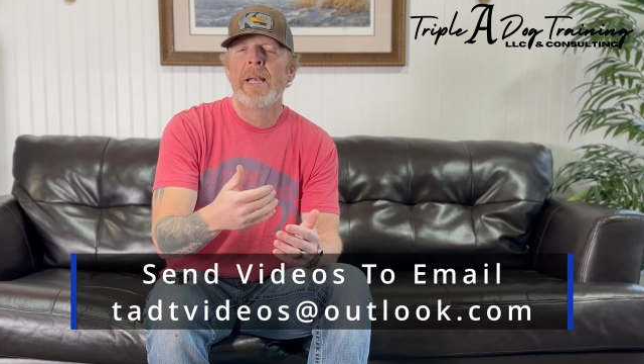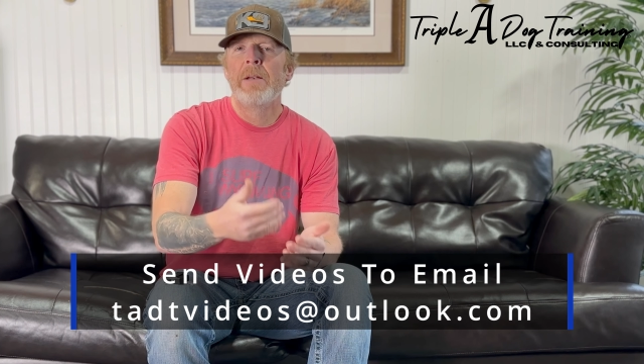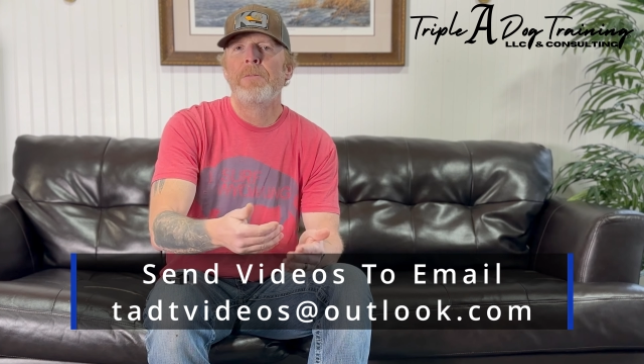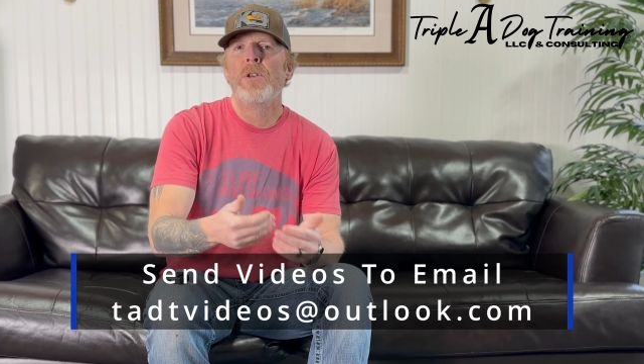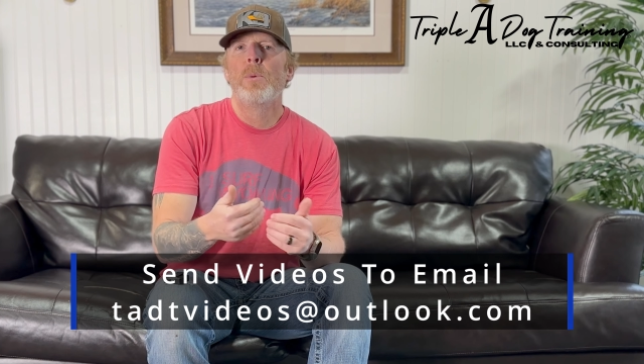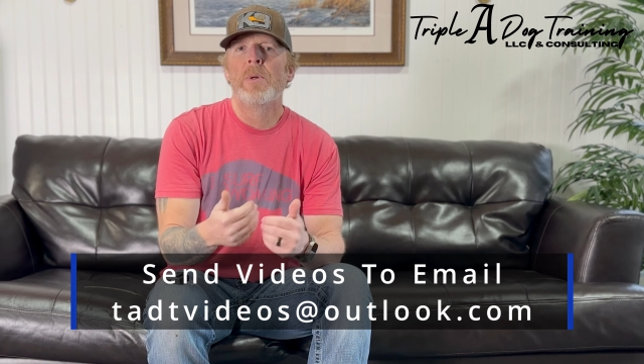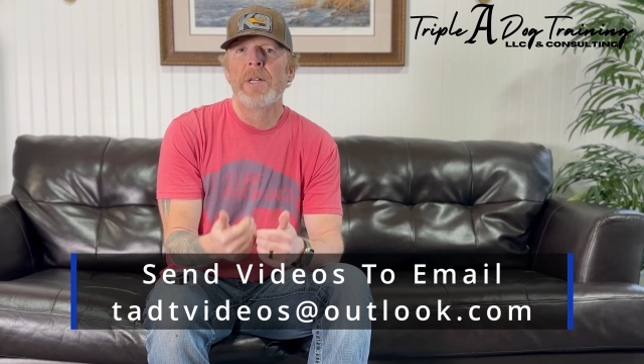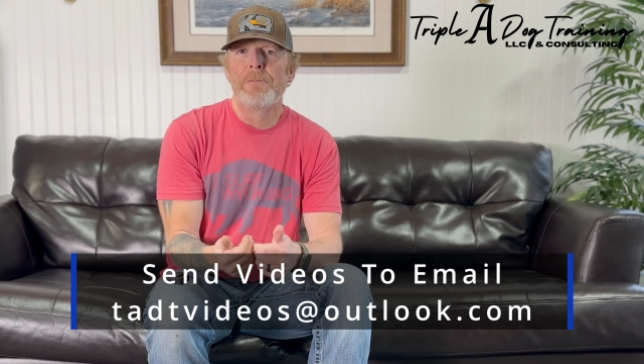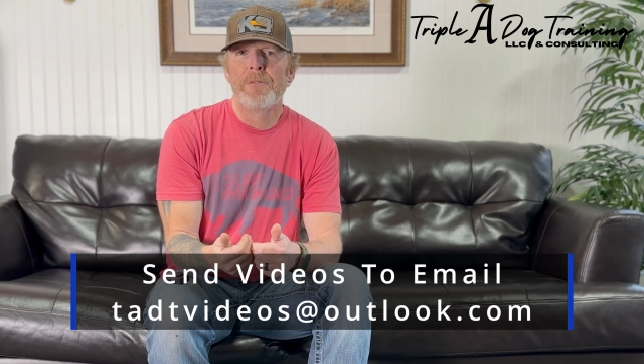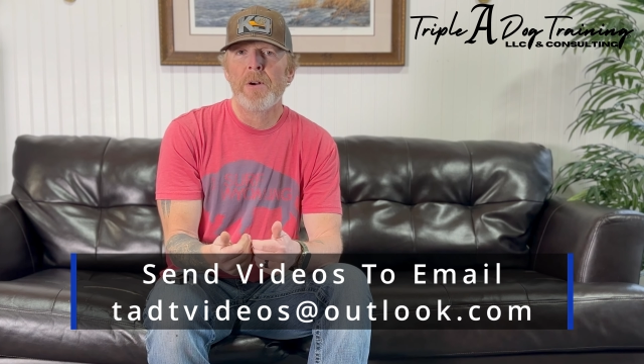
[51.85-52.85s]
if you were
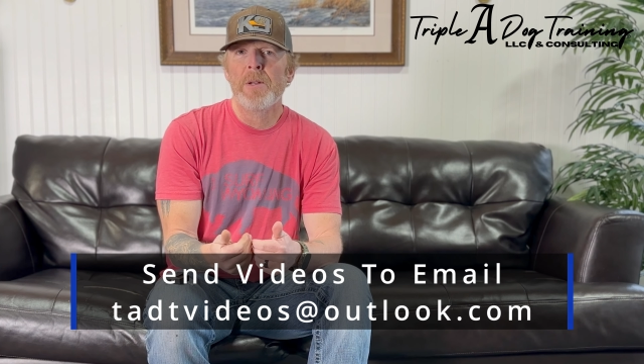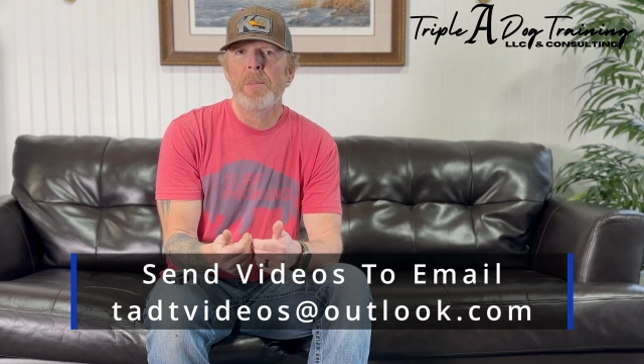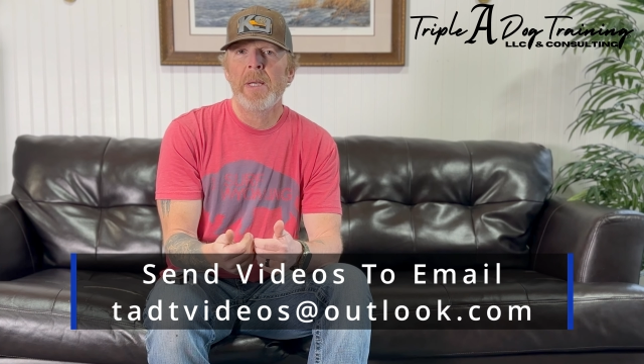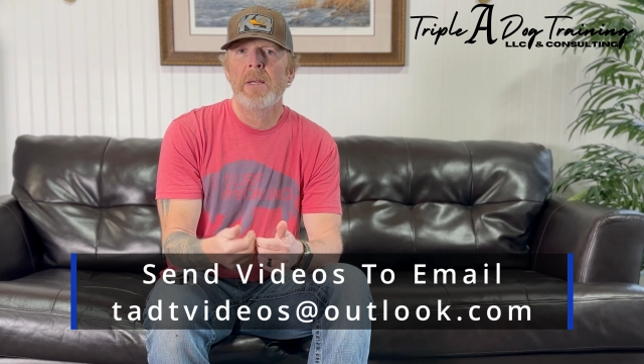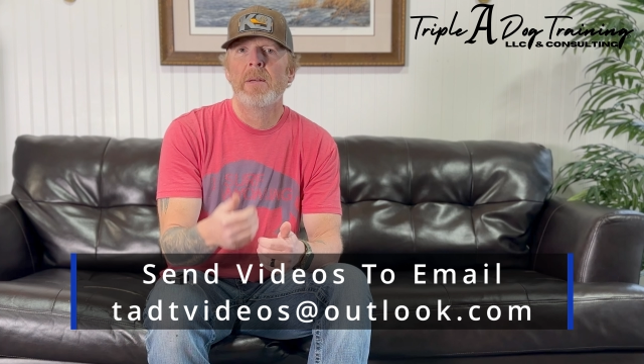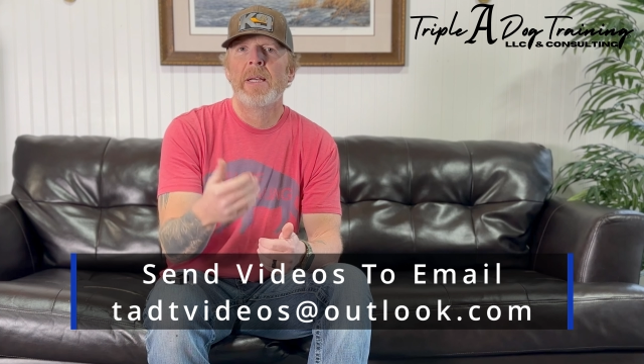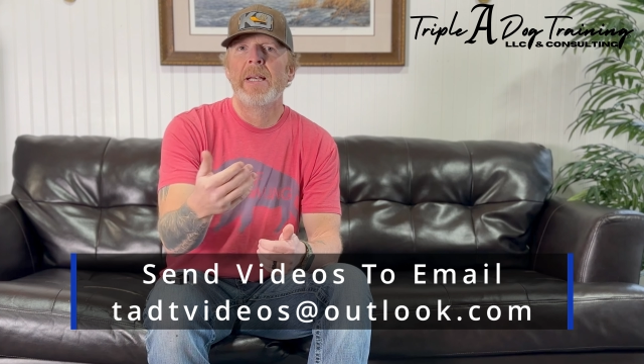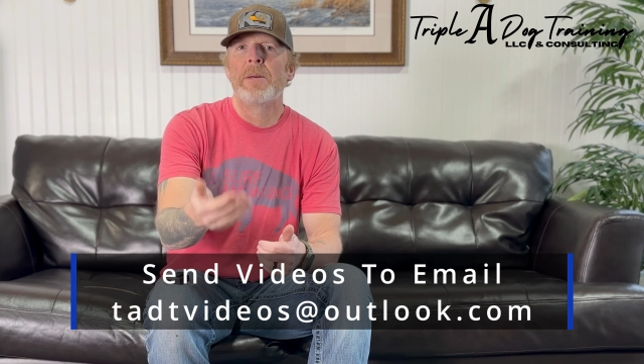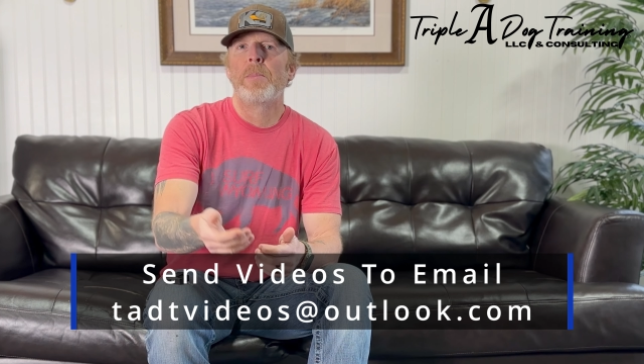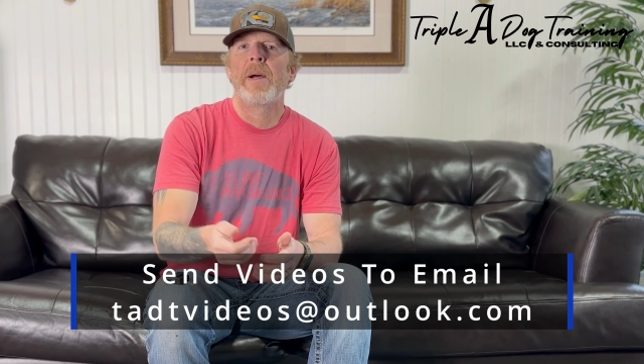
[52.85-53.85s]
in front of me
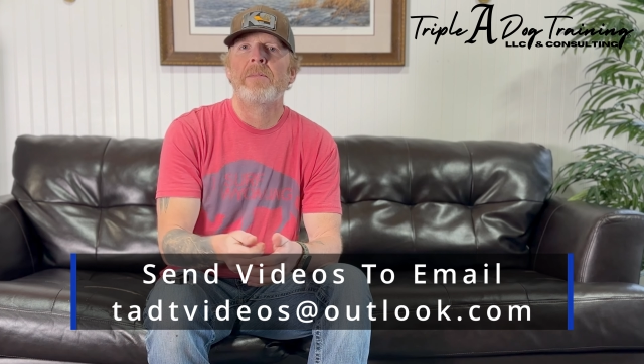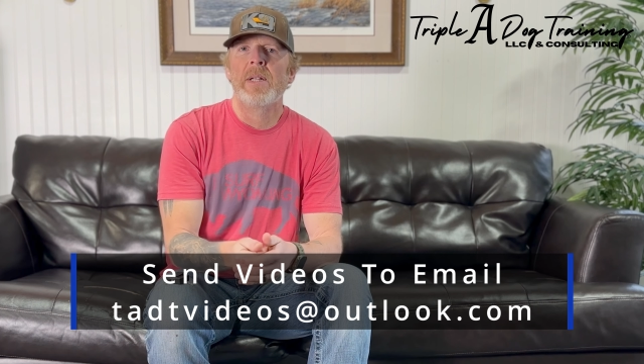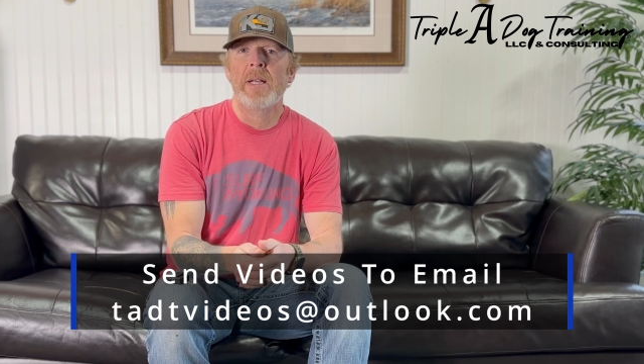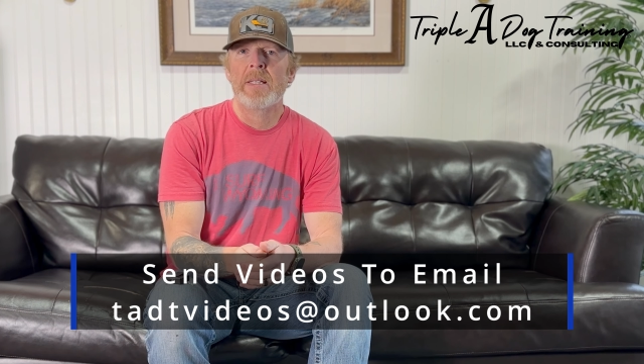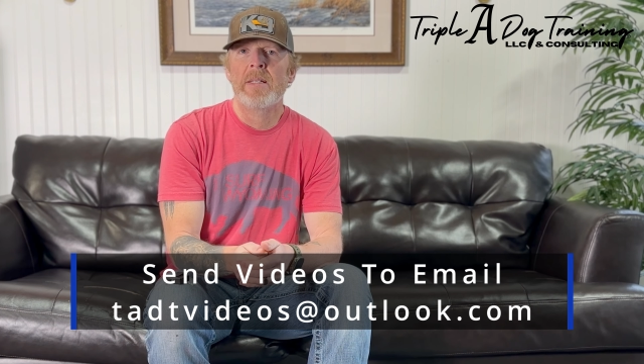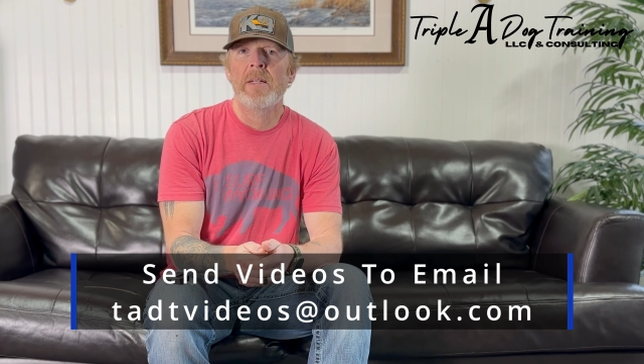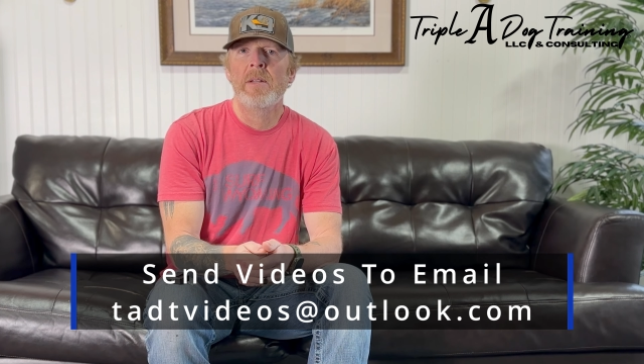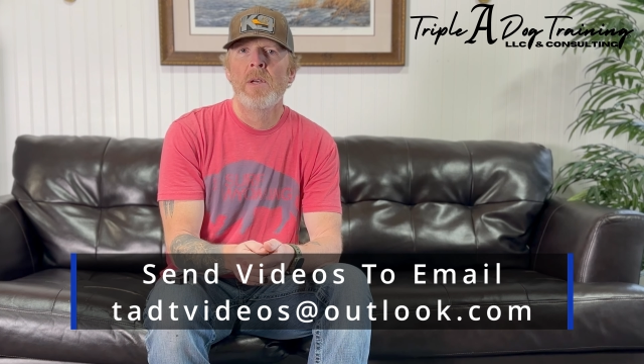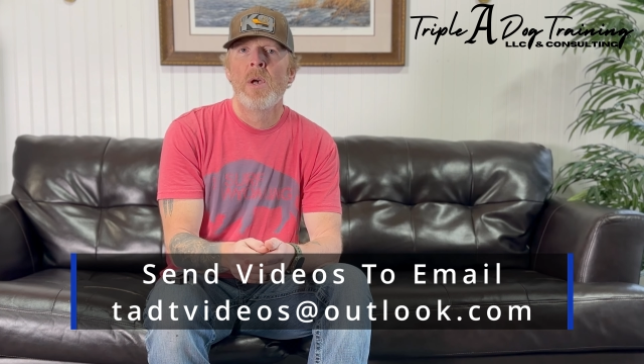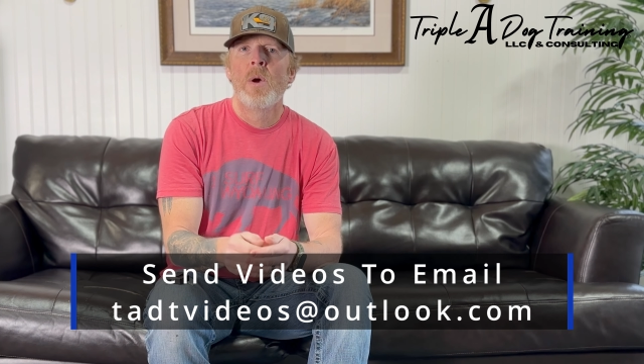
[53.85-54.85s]
in a private lesson